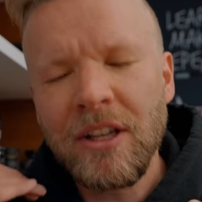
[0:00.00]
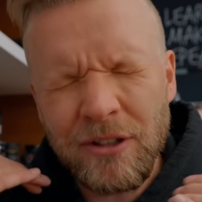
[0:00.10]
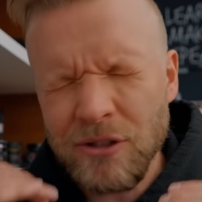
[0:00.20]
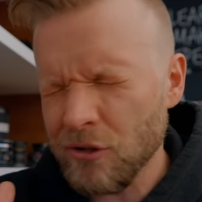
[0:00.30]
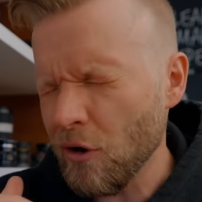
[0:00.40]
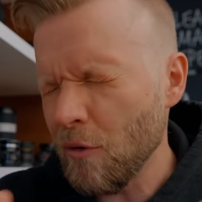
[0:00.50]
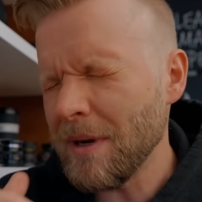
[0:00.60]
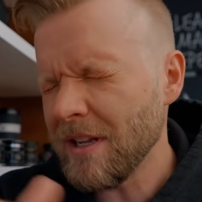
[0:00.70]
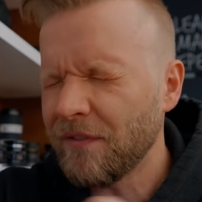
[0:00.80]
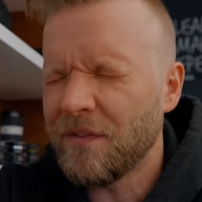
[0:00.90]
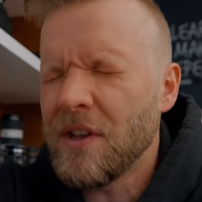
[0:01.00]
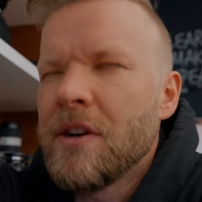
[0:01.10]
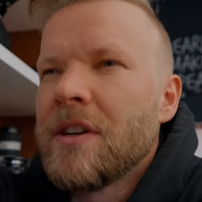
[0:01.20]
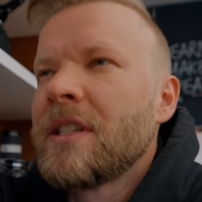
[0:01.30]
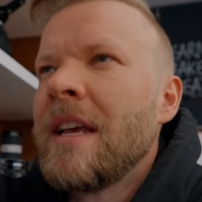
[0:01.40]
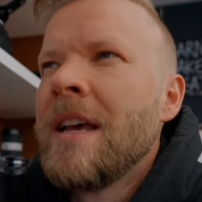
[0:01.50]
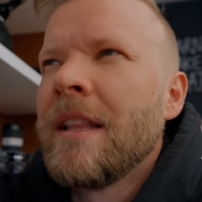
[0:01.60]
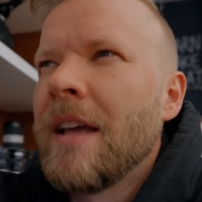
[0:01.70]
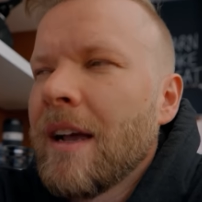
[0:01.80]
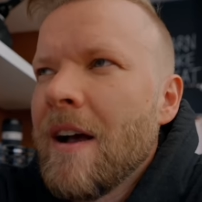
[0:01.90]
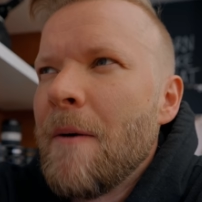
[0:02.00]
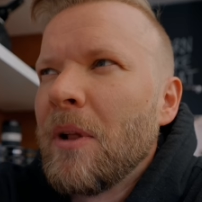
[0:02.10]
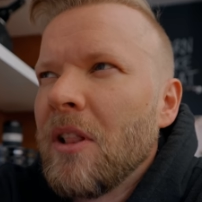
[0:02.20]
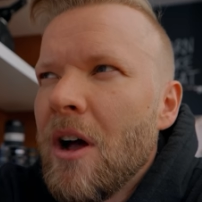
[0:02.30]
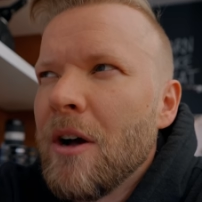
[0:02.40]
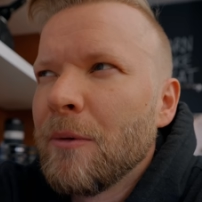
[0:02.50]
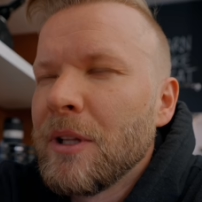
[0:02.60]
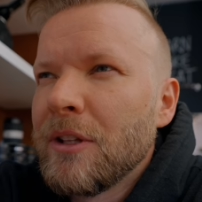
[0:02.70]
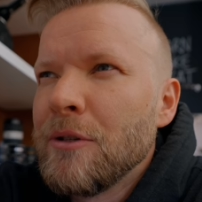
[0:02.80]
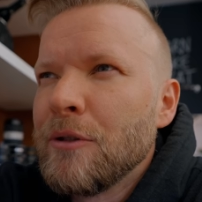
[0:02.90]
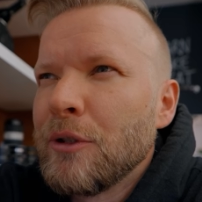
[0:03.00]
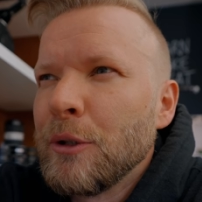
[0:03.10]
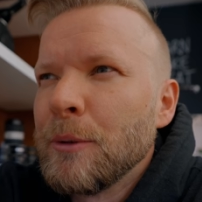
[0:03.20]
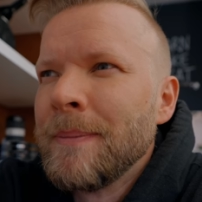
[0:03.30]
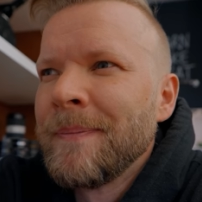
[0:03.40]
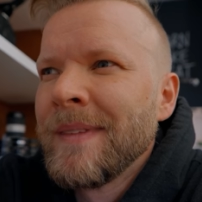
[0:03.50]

There's so many fears that come along with YouTube.